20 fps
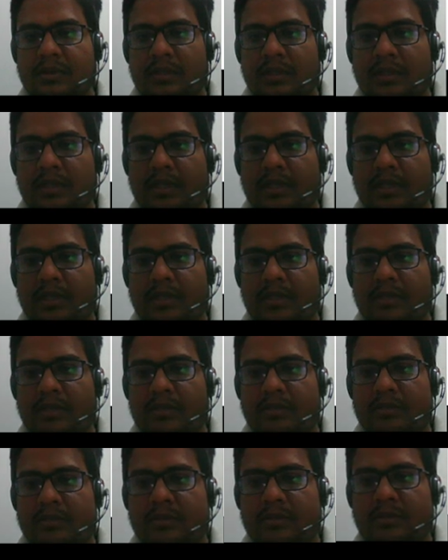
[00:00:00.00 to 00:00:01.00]
I
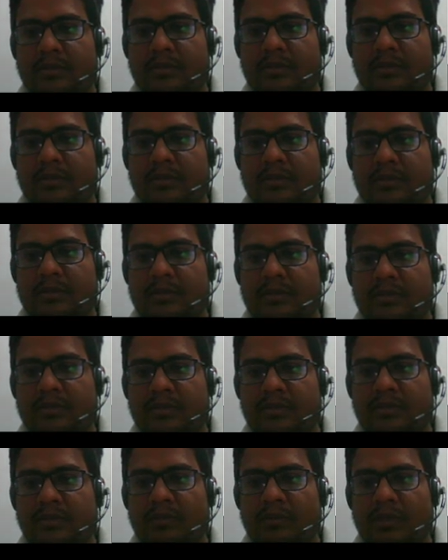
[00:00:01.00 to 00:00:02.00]

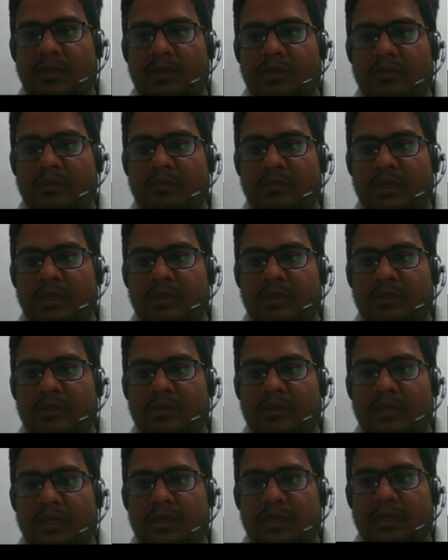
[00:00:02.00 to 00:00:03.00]
square minus
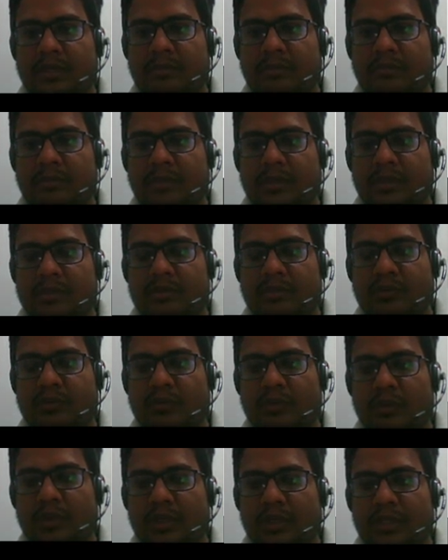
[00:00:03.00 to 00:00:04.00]
I plus
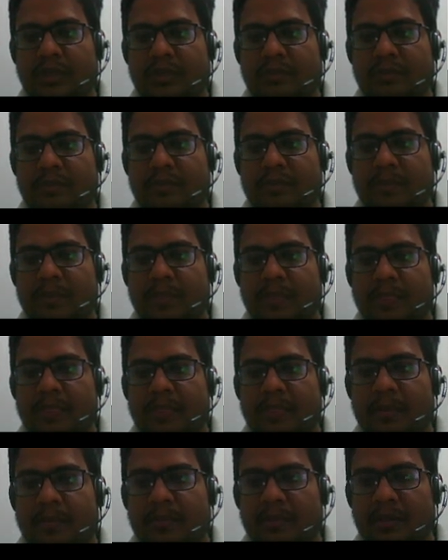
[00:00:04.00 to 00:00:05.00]
2I
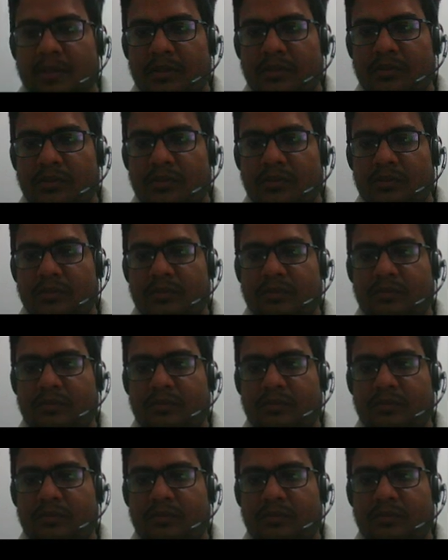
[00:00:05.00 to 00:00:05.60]
minus 2